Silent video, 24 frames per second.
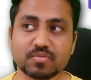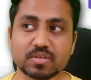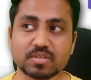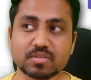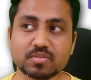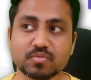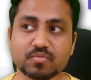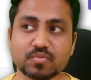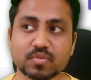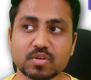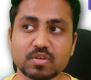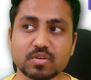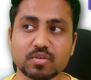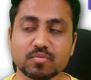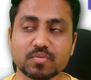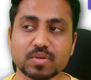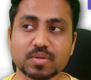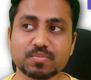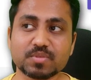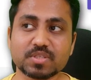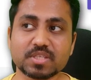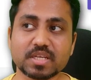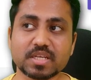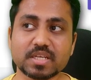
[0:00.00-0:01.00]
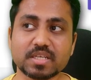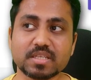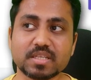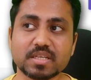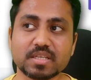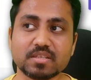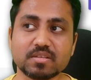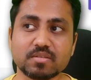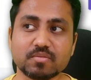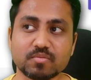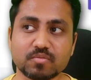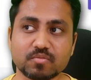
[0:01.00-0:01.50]
First of all, your website,
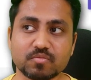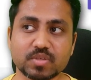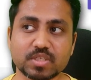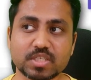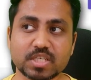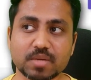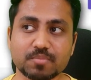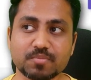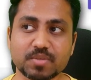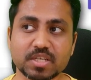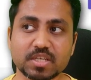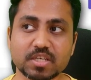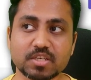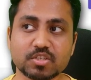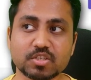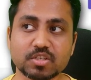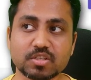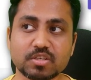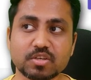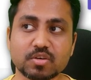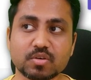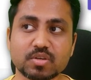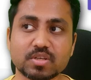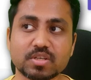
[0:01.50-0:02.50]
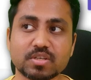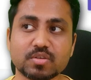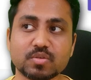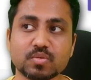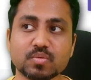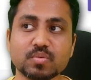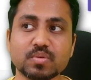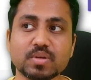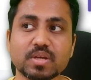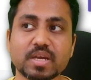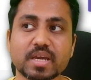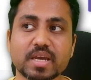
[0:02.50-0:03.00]
then which application you're
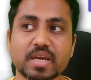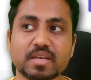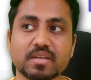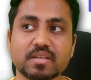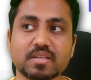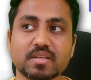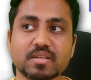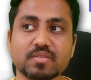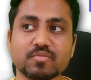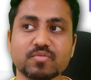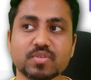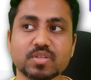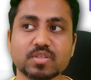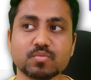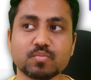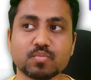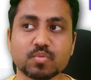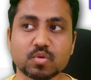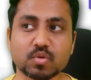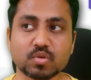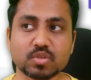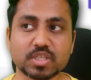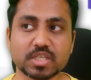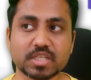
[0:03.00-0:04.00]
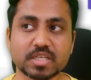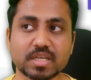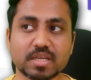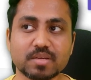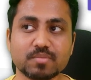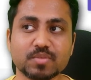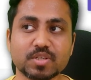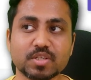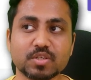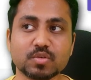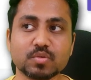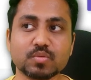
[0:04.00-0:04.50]
into, and then which project
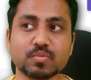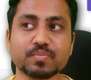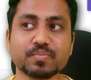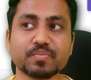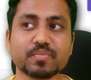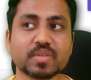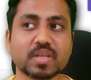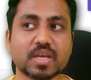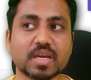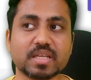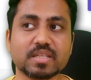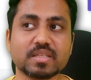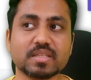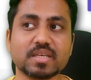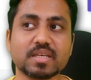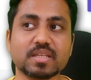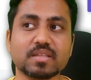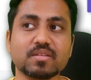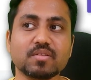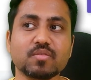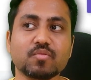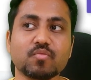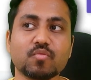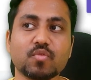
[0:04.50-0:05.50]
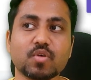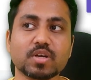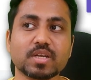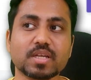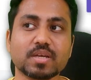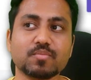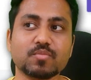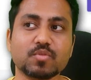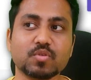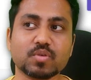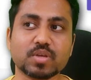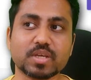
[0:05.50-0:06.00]
I'm into, and then what
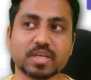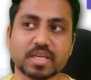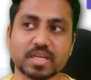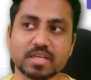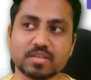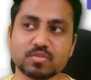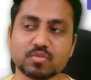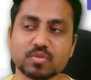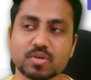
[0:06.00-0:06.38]
I'm looking at.